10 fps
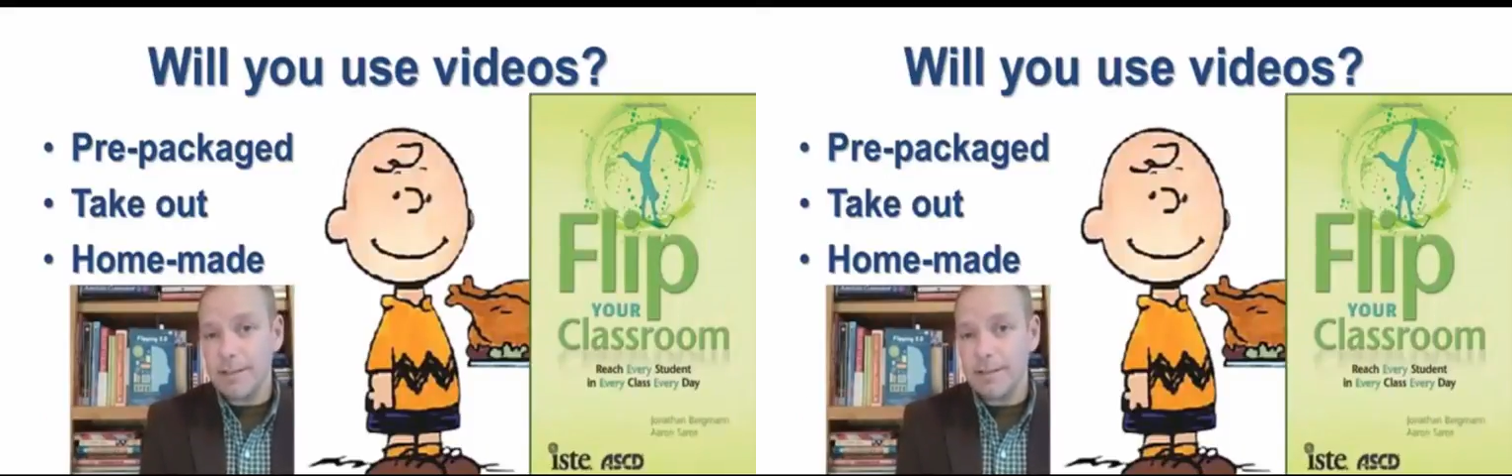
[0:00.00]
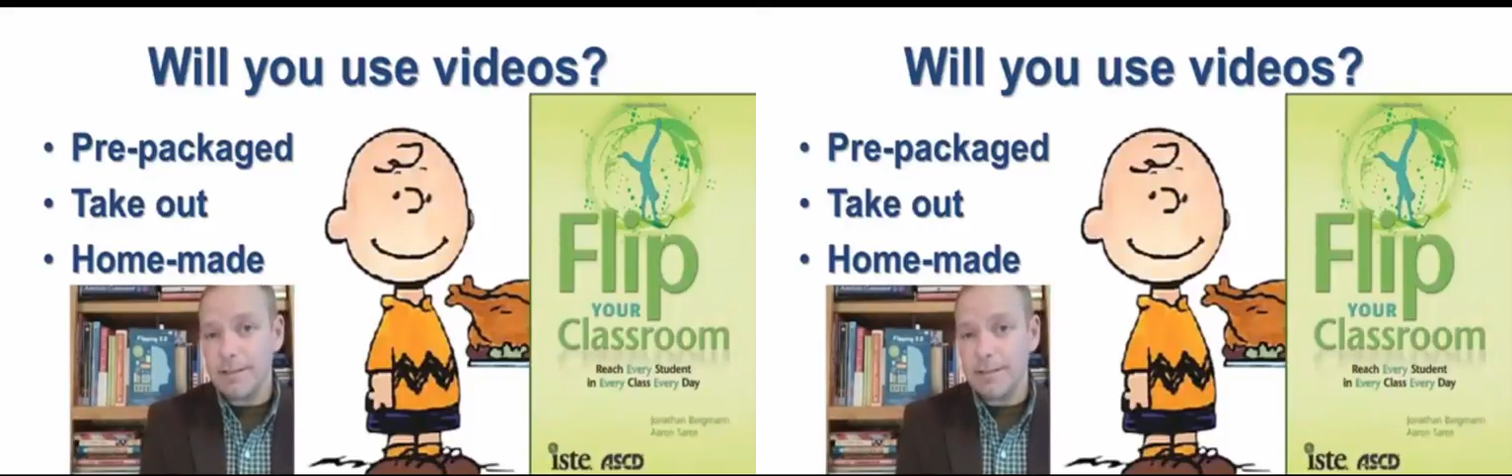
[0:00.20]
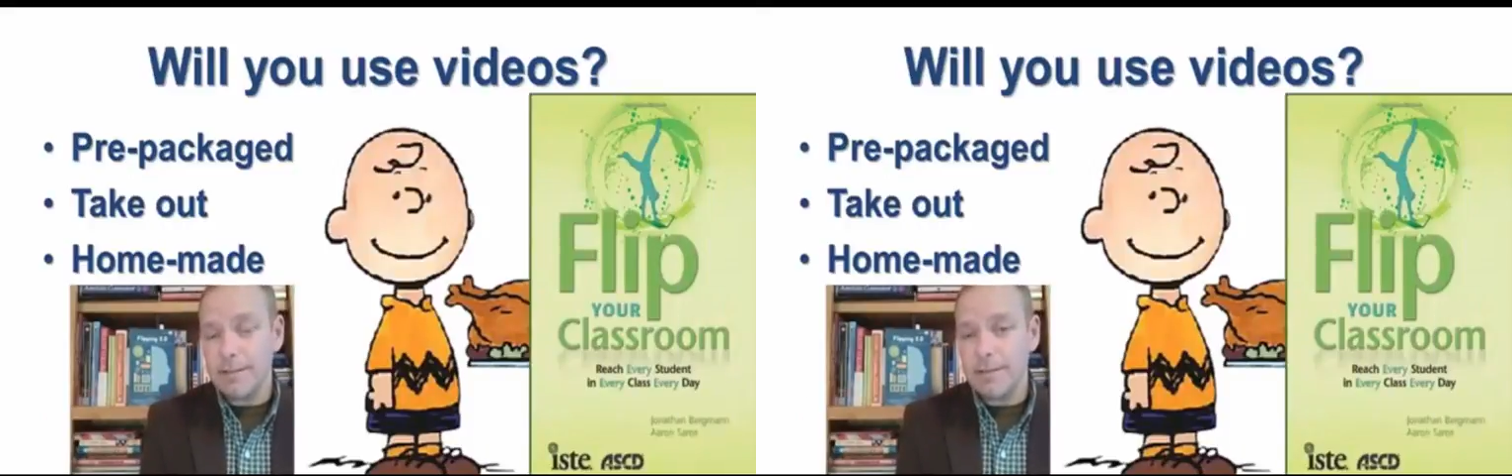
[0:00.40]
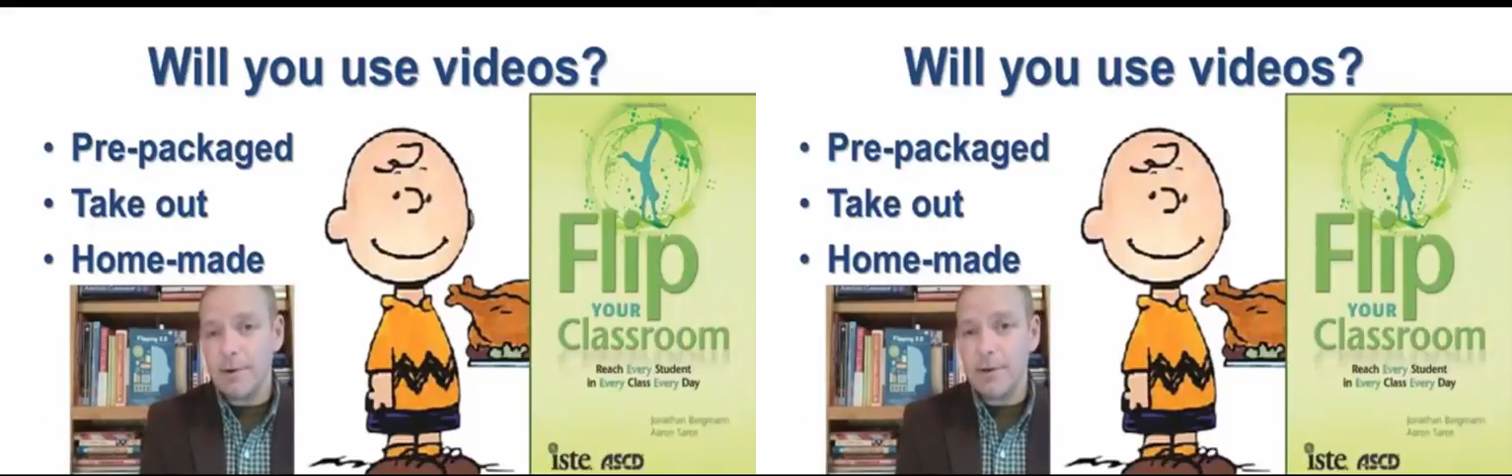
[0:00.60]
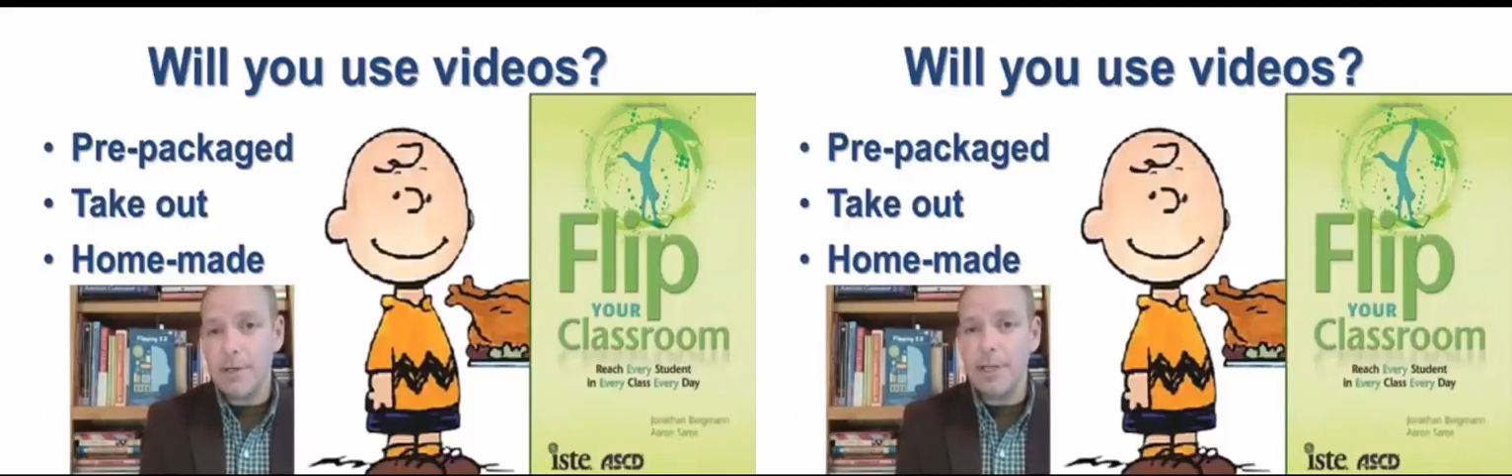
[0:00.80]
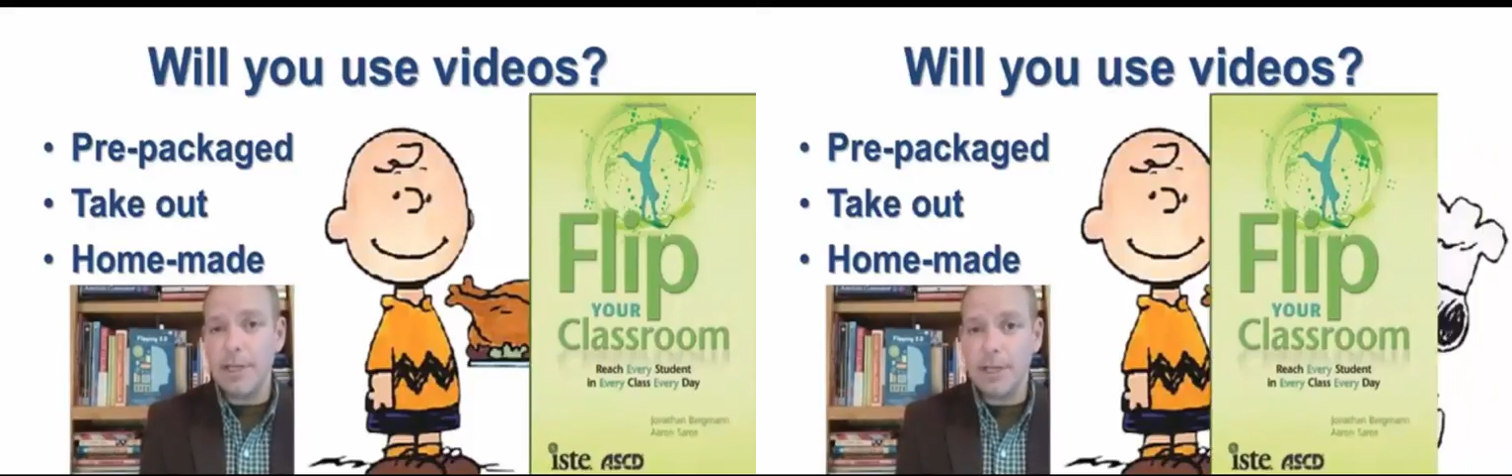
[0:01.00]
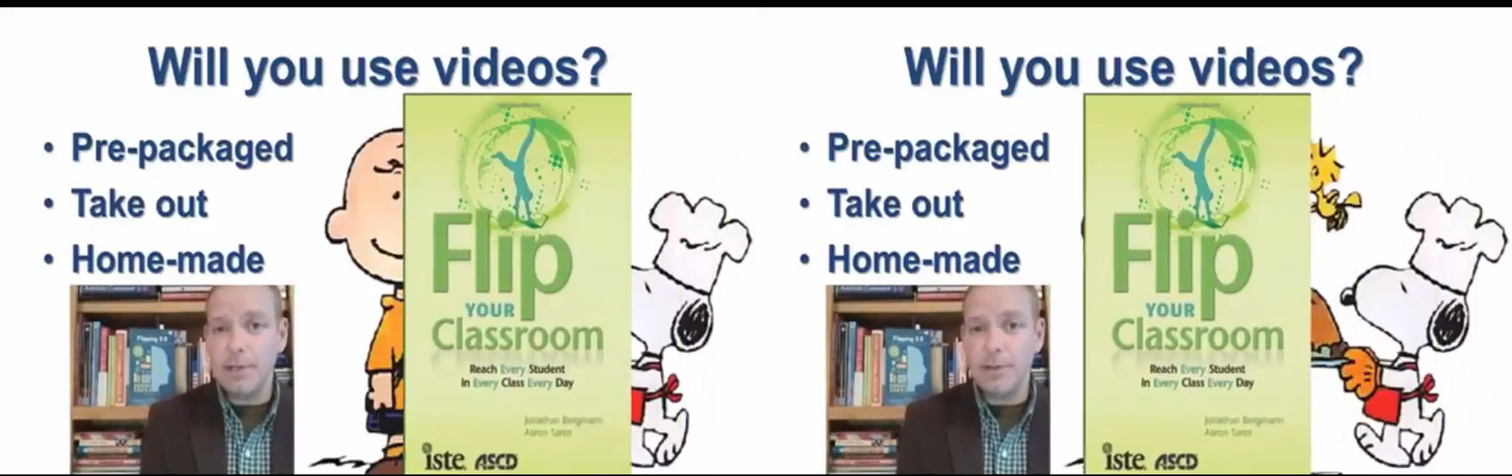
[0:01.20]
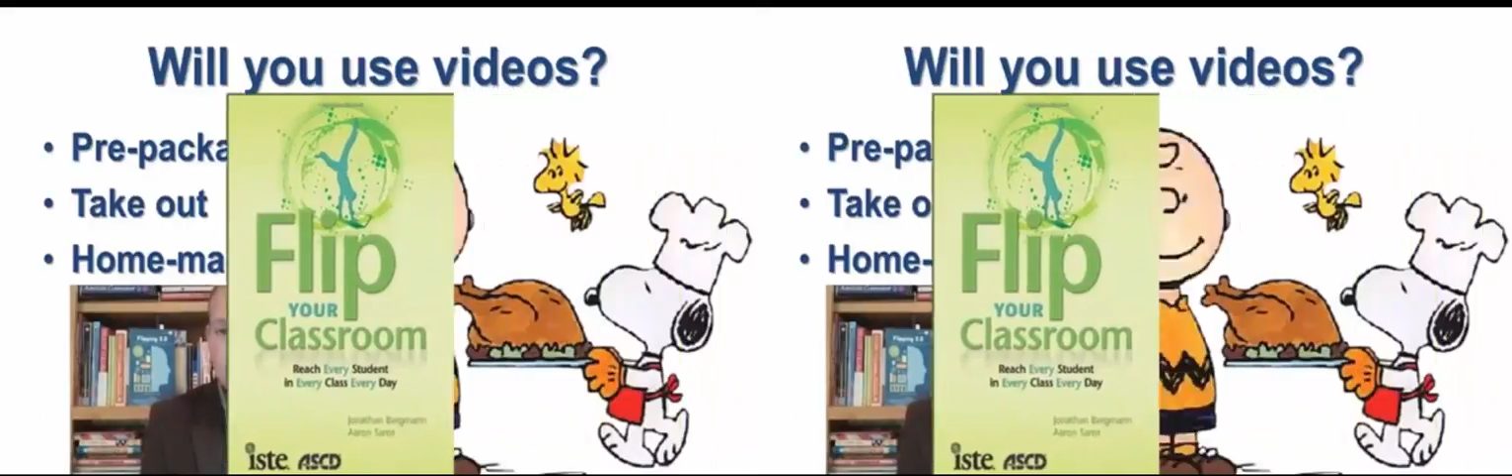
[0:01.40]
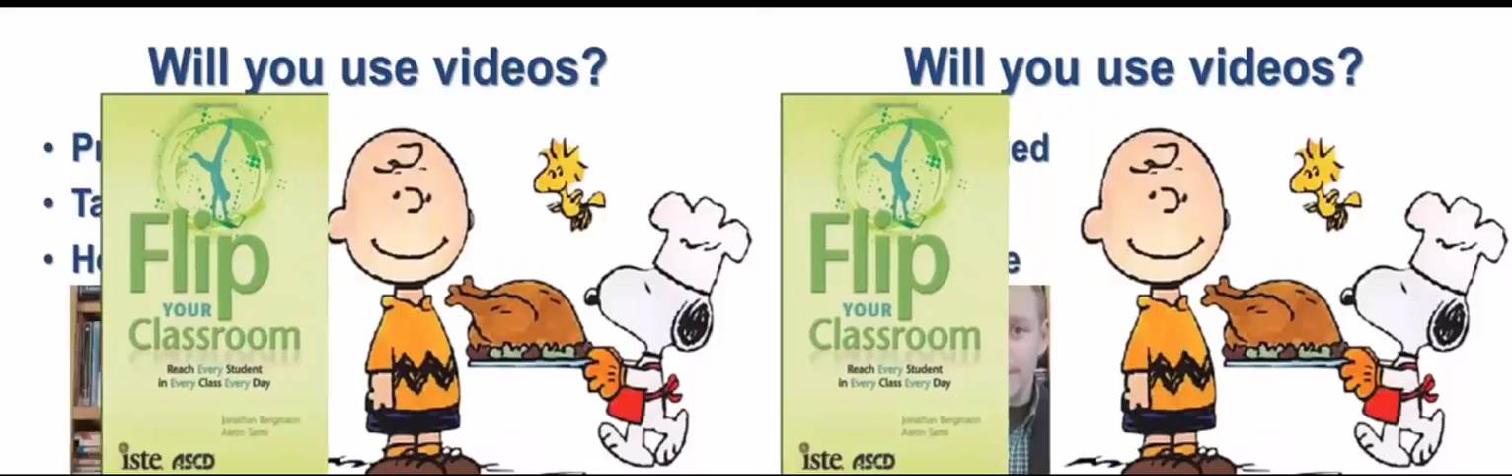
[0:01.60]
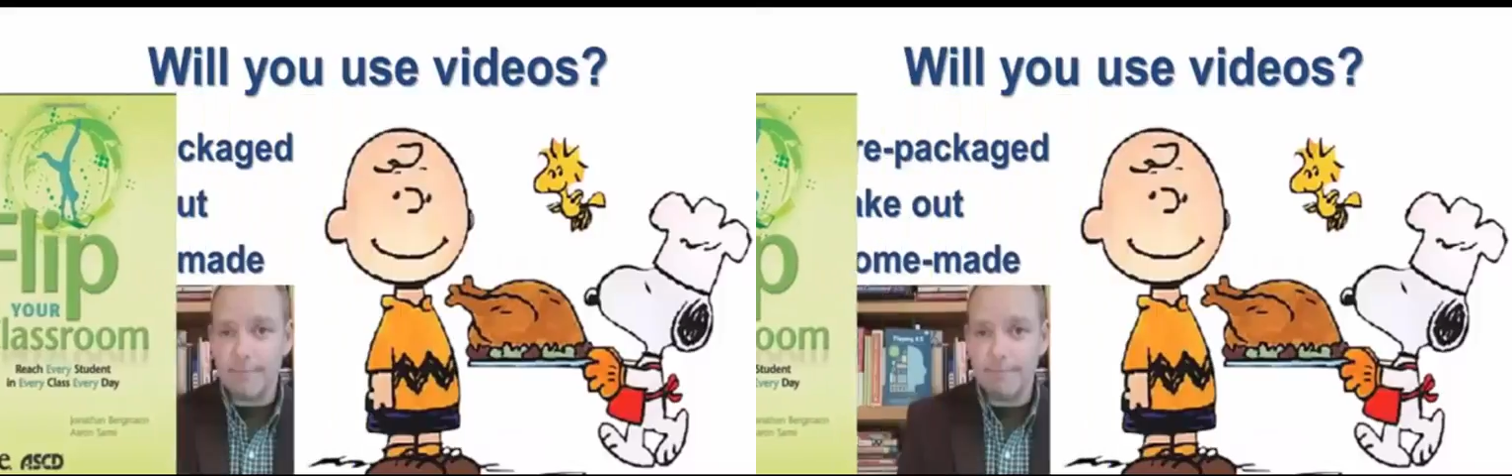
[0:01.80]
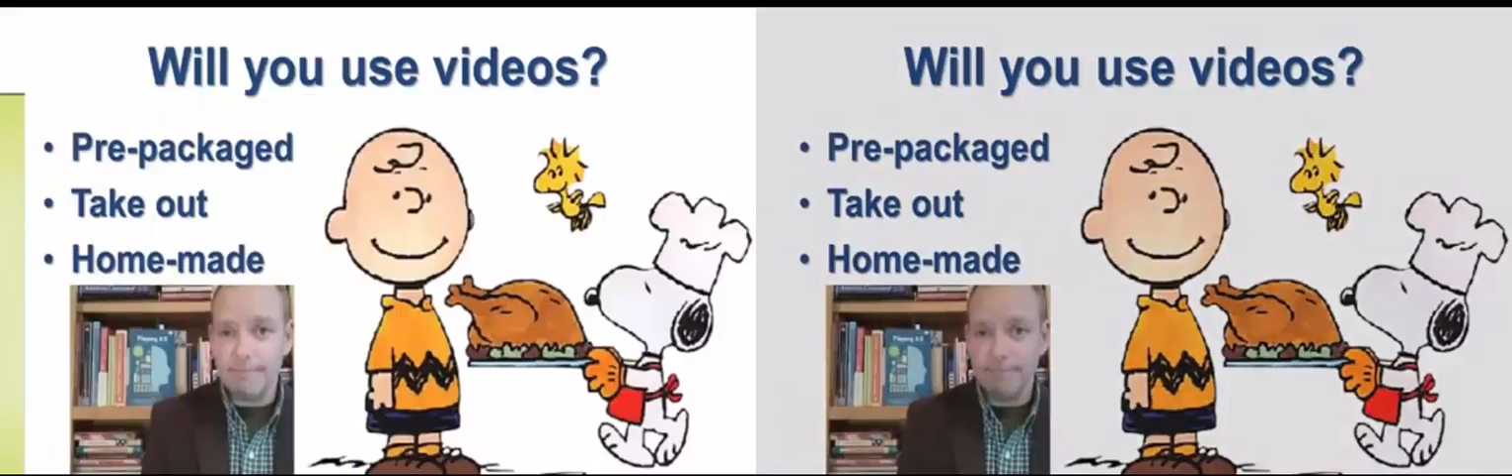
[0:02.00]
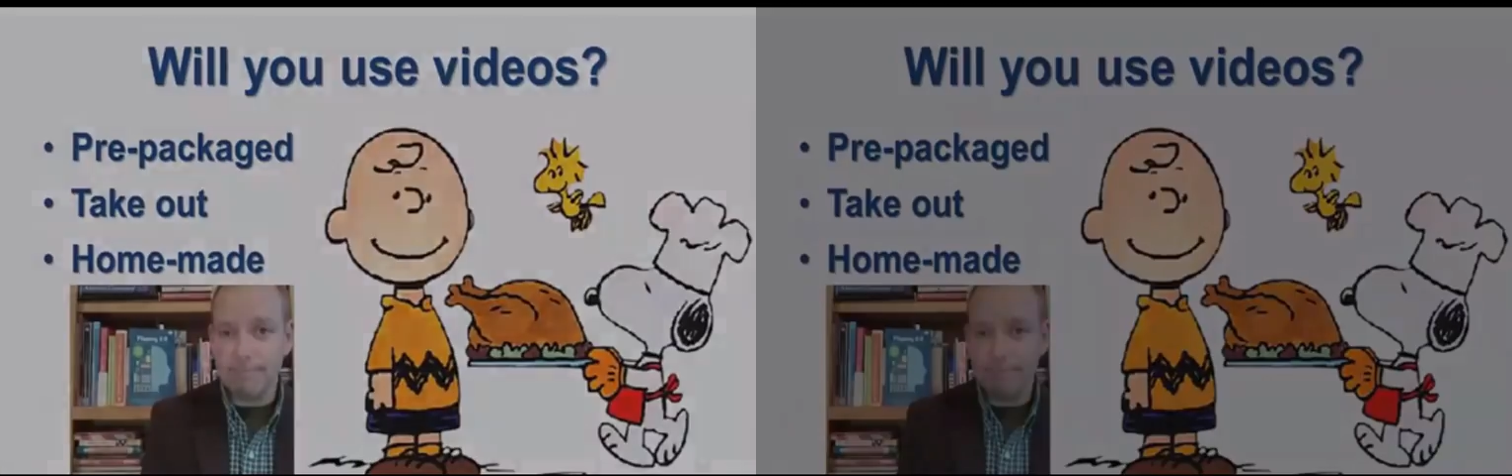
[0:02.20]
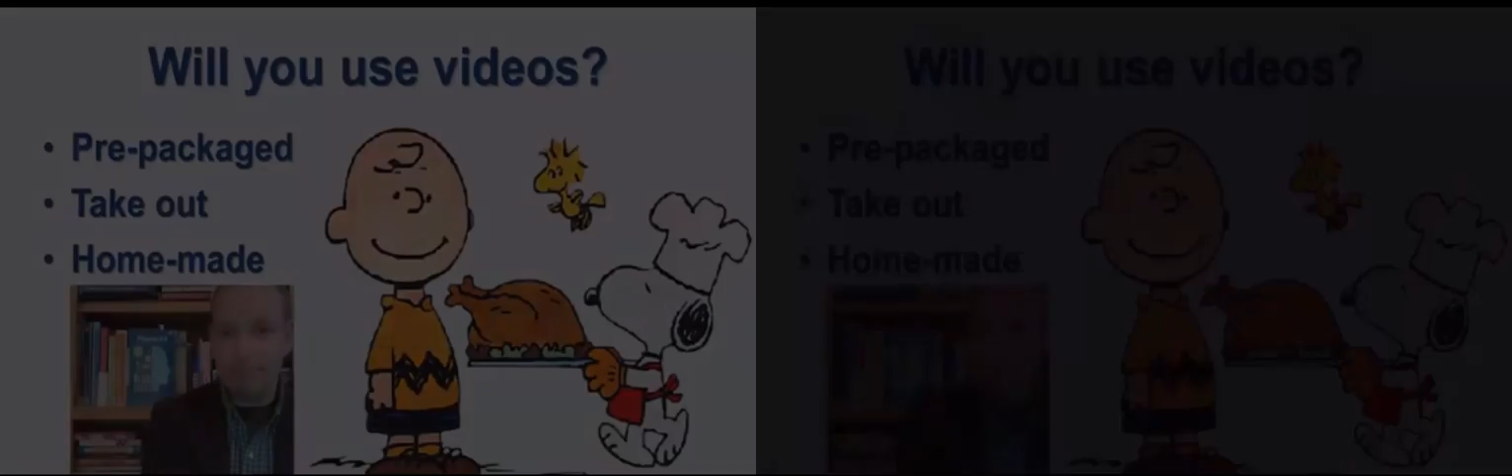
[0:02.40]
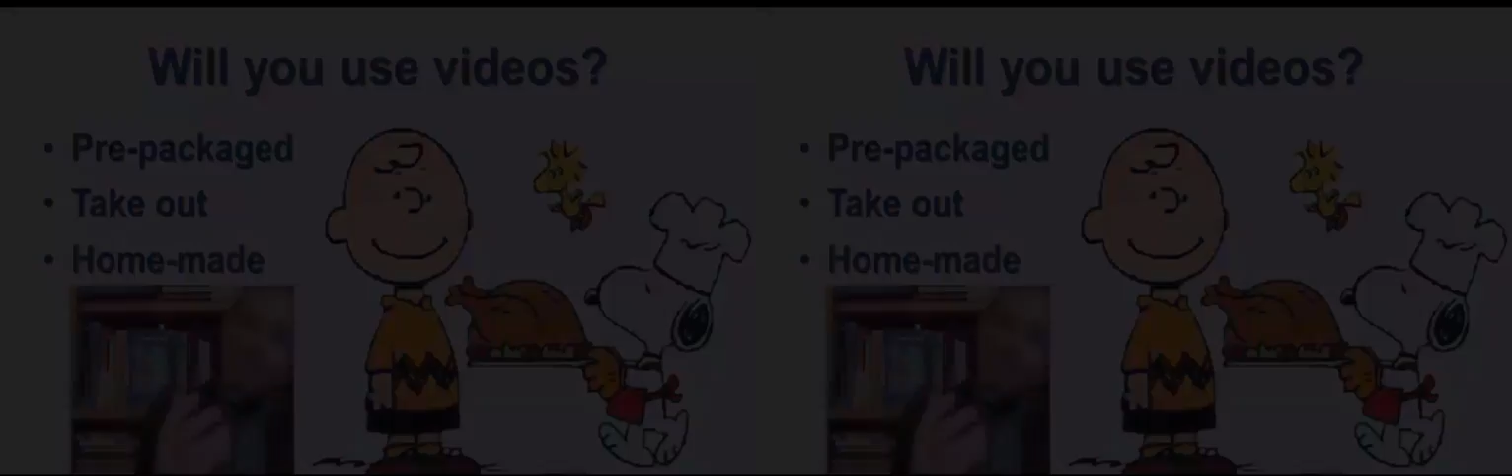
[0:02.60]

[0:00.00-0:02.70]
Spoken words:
perfect, or do you need it Tuesday?